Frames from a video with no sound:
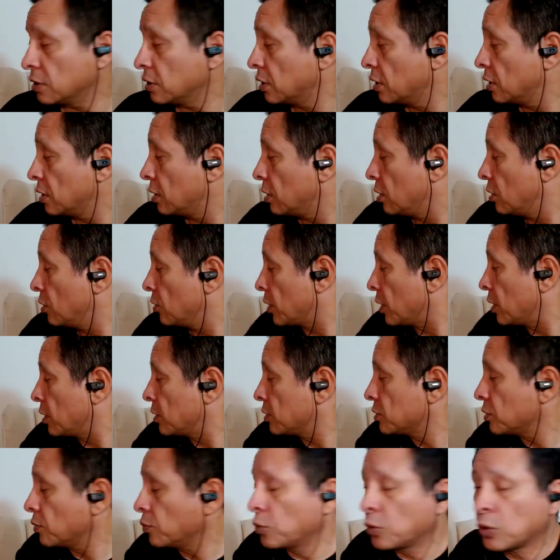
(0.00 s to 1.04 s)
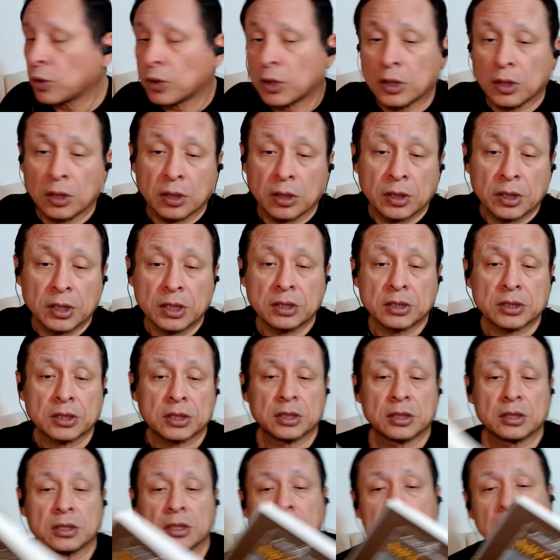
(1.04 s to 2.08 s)
Okay, so more on
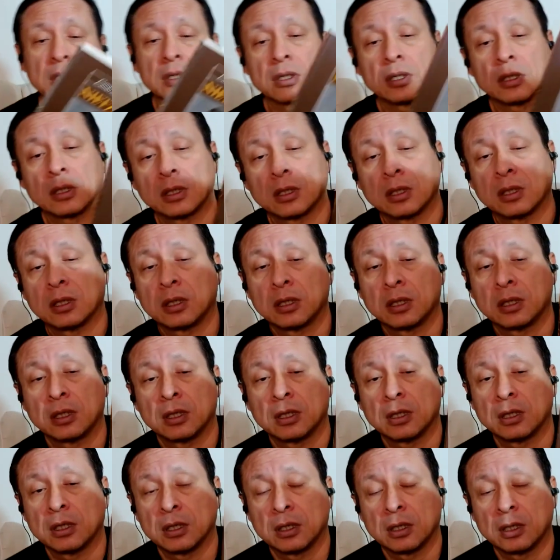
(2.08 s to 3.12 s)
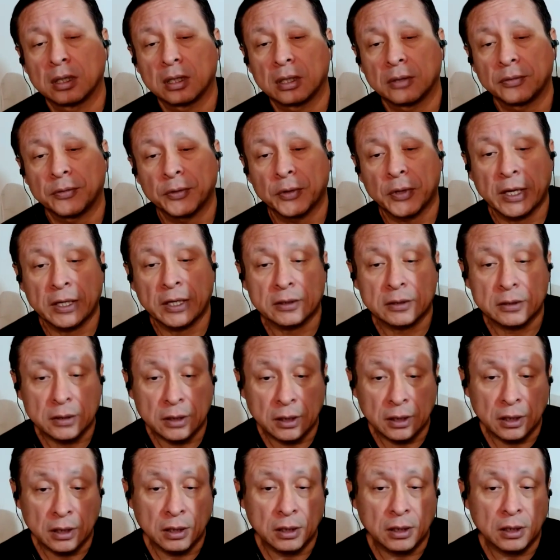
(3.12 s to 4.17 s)
Nietzsche. If you can't
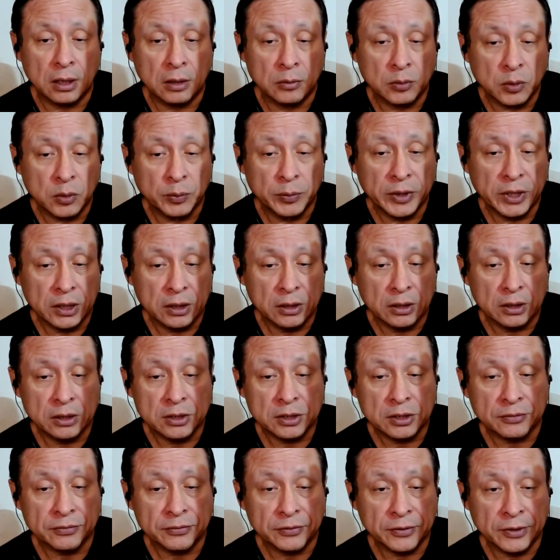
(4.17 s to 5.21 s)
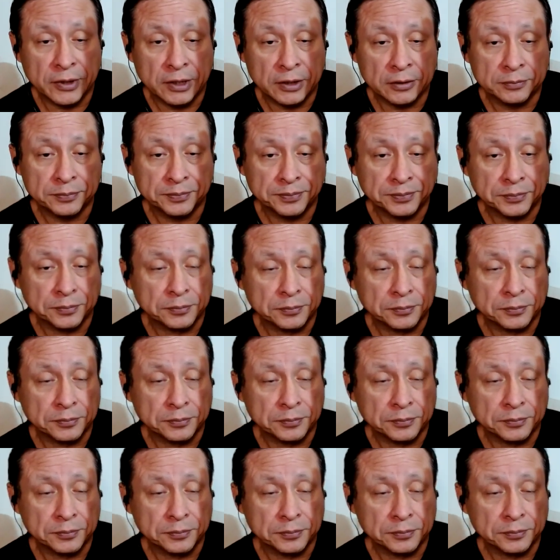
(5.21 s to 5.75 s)
tell, I'm a big Nietzsche fan.